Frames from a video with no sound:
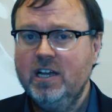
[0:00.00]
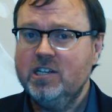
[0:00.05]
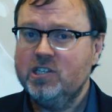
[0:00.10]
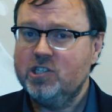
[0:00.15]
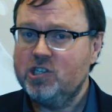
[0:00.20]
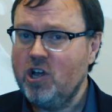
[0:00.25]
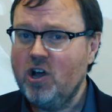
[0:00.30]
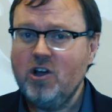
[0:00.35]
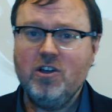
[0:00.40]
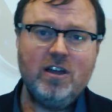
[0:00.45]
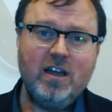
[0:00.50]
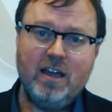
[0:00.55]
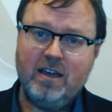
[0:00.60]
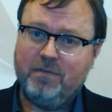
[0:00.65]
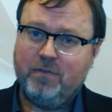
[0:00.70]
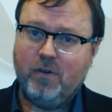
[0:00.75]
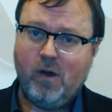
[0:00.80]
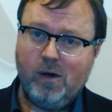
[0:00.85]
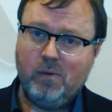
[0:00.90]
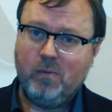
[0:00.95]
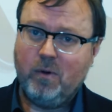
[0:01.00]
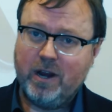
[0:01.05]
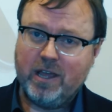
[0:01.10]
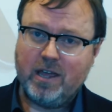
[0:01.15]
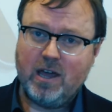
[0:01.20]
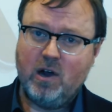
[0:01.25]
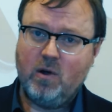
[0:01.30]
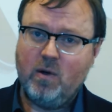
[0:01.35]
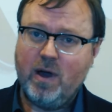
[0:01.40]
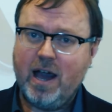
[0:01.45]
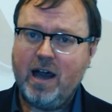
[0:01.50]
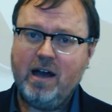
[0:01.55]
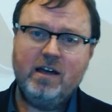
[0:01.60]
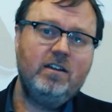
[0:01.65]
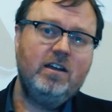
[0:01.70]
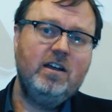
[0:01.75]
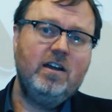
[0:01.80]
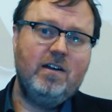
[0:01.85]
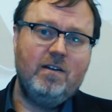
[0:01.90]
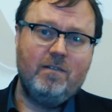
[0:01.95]
So if I want to go
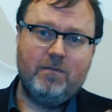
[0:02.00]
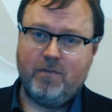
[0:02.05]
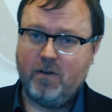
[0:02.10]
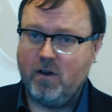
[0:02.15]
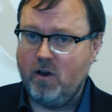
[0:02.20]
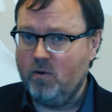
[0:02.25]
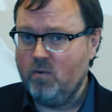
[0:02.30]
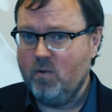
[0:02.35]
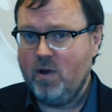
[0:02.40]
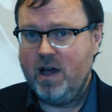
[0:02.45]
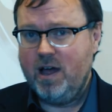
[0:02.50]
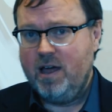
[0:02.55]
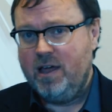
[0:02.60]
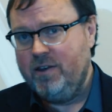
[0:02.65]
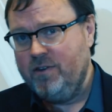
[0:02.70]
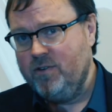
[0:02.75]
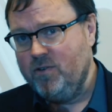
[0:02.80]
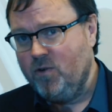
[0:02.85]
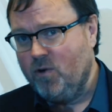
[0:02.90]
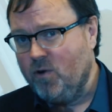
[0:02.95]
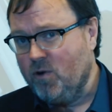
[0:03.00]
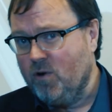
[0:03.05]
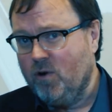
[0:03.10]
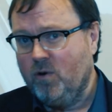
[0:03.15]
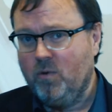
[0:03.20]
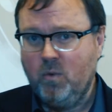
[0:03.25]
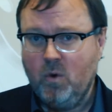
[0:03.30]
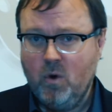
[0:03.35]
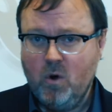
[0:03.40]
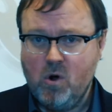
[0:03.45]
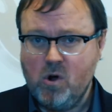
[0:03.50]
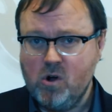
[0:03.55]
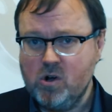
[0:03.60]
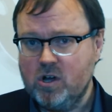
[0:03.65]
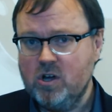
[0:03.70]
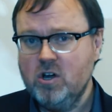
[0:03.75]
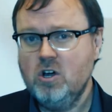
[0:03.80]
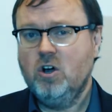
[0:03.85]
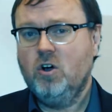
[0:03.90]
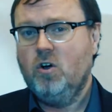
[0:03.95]
out for a run or a
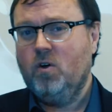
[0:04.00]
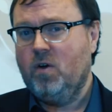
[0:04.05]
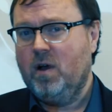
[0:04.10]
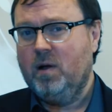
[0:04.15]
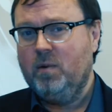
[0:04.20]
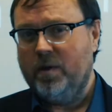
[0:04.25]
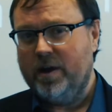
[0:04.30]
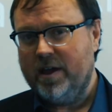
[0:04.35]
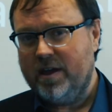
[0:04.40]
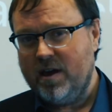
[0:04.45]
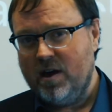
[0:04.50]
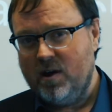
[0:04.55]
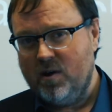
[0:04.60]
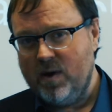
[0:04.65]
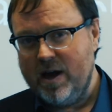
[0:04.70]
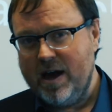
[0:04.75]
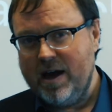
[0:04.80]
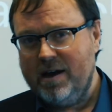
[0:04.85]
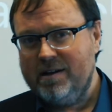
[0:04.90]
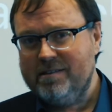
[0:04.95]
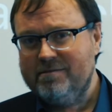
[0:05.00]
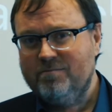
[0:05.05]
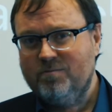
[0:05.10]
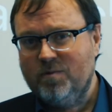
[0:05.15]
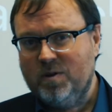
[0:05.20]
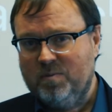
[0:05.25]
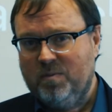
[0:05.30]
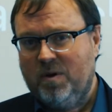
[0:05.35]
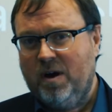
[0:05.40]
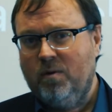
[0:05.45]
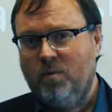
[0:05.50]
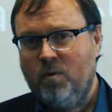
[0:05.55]
walk, or I want to go out with my